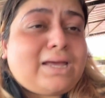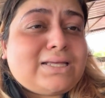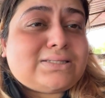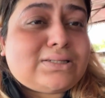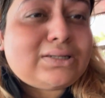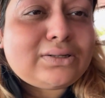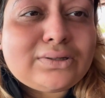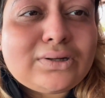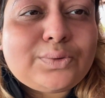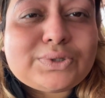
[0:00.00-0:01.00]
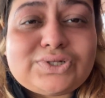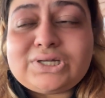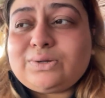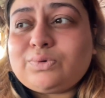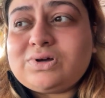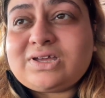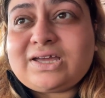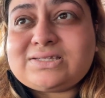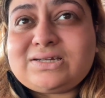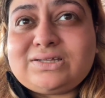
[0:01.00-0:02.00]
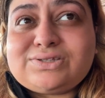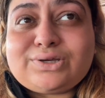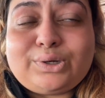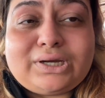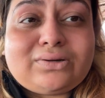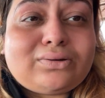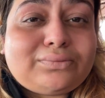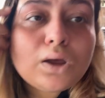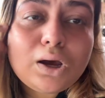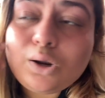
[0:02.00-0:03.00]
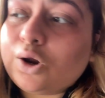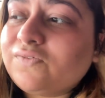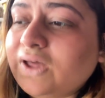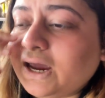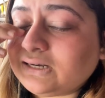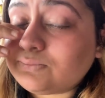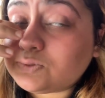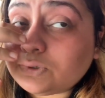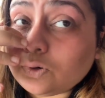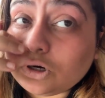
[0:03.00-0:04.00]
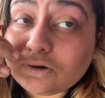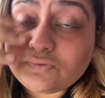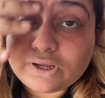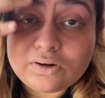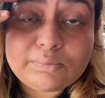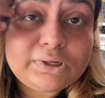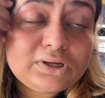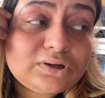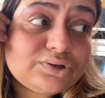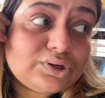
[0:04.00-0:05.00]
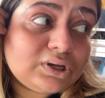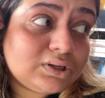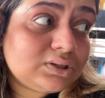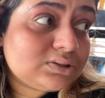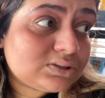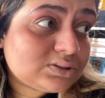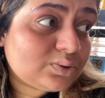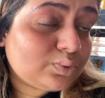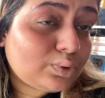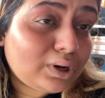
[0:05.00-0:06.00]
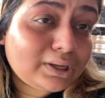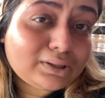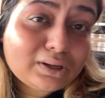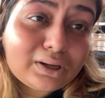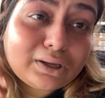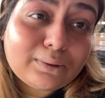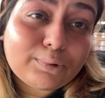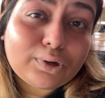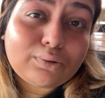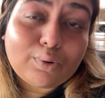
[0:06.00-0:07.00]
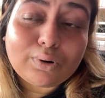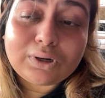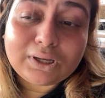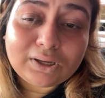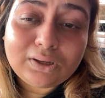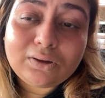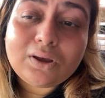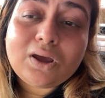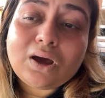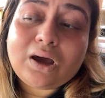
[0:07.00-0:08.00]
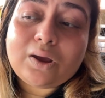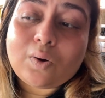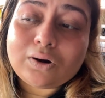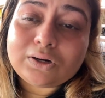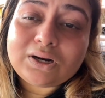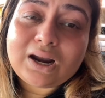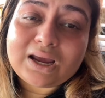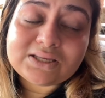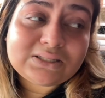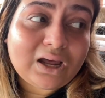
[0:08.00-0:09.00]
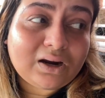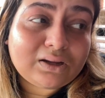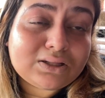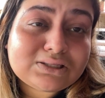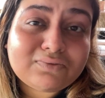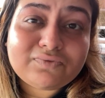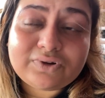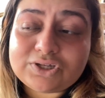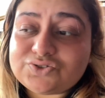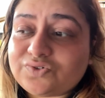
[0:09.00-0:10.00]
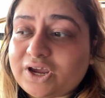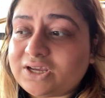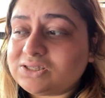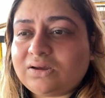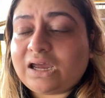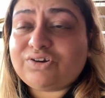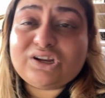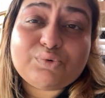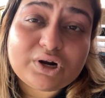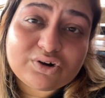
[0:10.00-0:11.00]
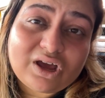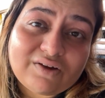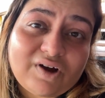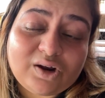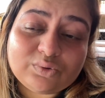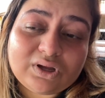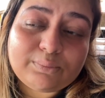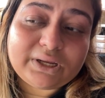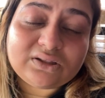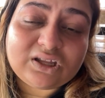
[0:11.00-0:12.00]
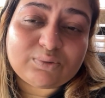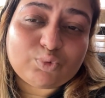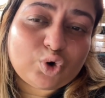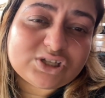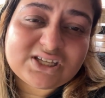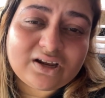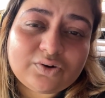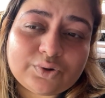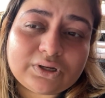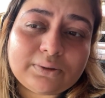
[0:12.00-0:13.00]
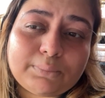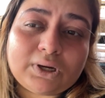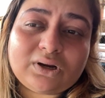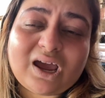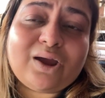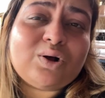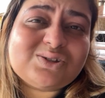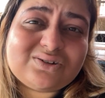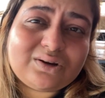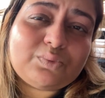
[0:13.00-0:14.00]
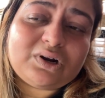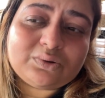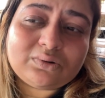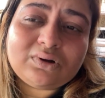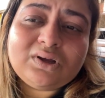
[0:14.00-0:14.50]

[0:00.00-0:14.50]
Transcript: as an, it was really working as an insulator. A lot of the items were not available here today, so I think I came on a wrong day. I ordered an iced latte and some french fries. I really wanted to have aloo dum and thing more sail roti, but I also didn't want to